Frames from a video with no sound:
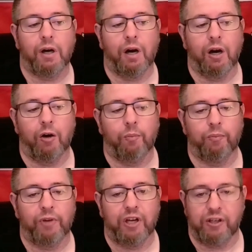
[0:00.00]

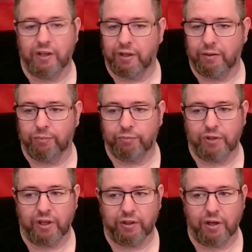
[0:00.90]
And then
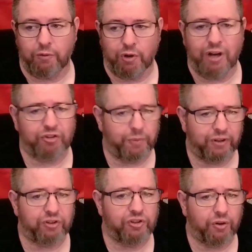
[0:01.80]
I will have some
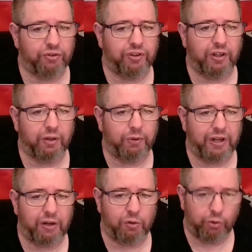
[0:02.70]
other shows in there. We
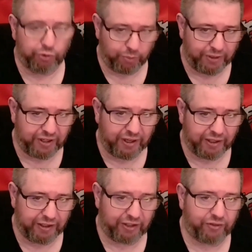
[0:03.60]
got Ghouls of
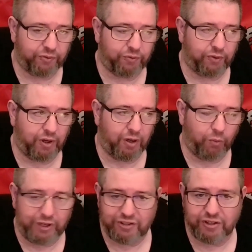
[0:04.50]
Midnight next
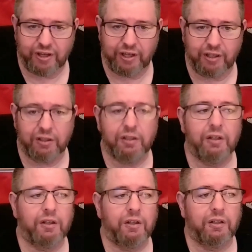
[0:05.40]
Wednesday.
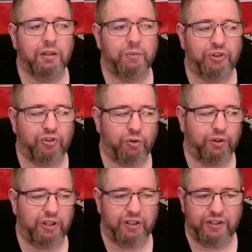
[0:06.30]
Mr.
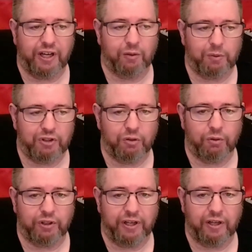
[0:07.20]
Tony the Dead will be
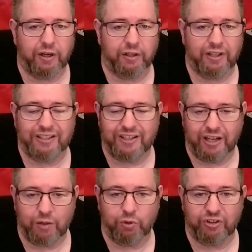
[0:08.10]
doing
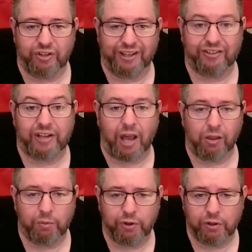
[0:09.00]
1981's
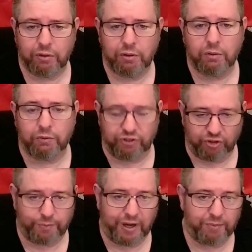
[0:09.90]
Excalibur, which
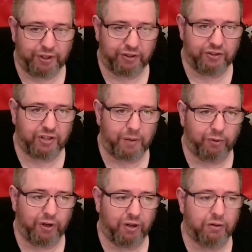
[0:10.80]
is my pick this time
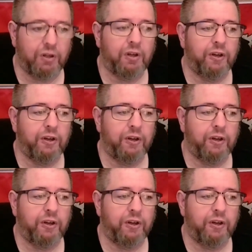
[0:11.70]
around.